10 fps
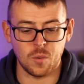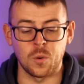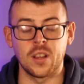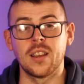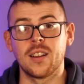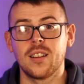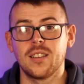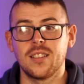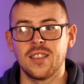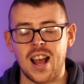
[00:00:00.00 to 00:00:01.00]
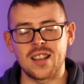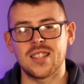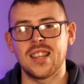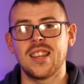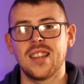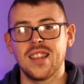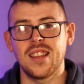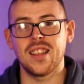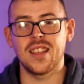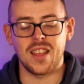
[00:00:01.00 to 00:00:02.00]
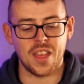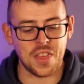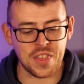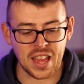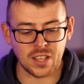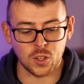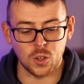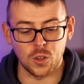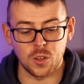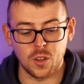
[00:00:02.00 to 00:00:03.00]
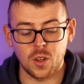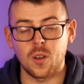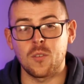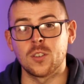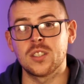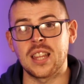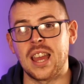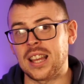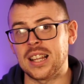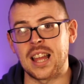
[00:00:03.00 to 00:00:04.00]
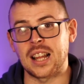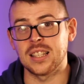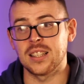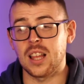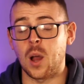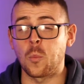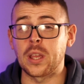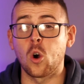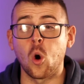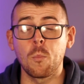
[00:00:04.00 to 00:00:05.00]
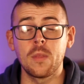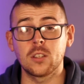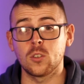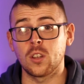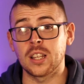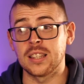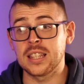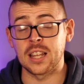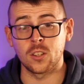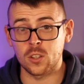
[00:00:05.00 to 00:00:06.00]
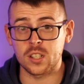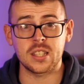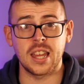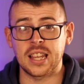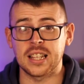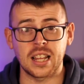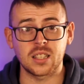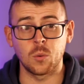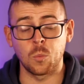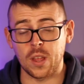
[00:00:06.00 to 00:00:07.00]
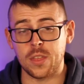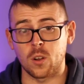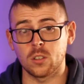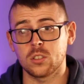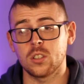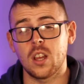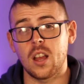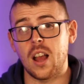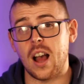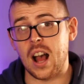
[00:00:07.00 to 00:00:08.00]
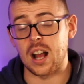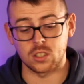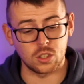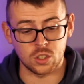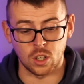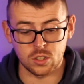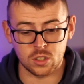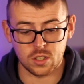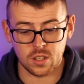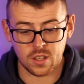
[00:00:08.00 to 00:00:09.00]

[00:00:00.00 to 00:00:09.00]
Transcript: We're here. Lastly, thank you for staying connected, and we hope that you continue to stay connected with us as a church.